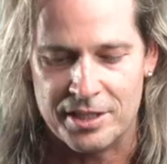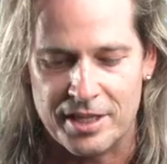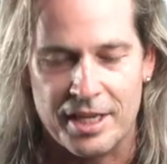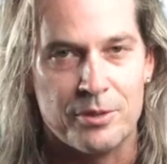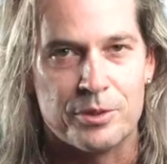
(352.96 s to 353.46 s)
is.
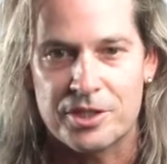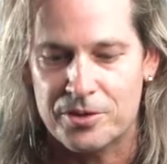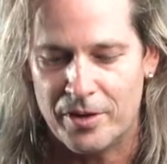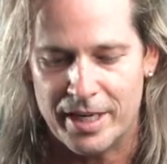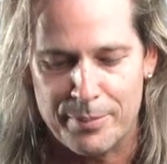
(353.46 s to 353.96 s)
It'll just
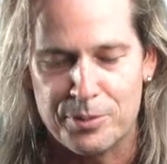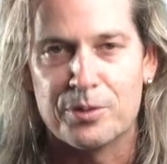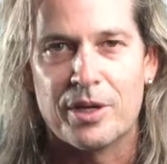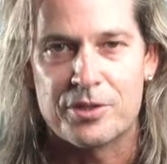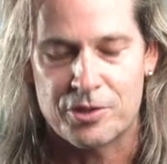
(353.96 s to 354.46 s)
light up.
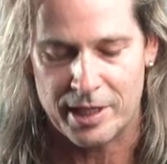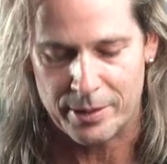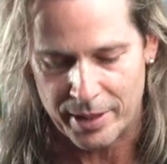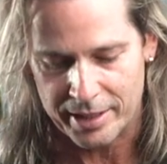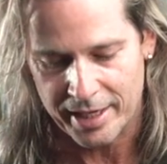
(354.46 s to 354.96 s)
You'll know straight
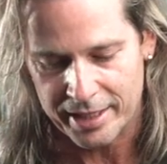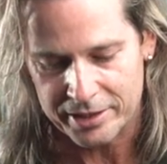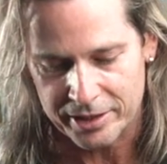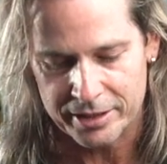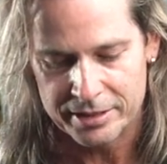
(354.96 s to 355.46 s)
away, hey,
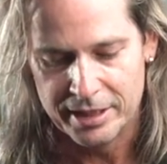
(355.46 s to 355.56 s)
you know,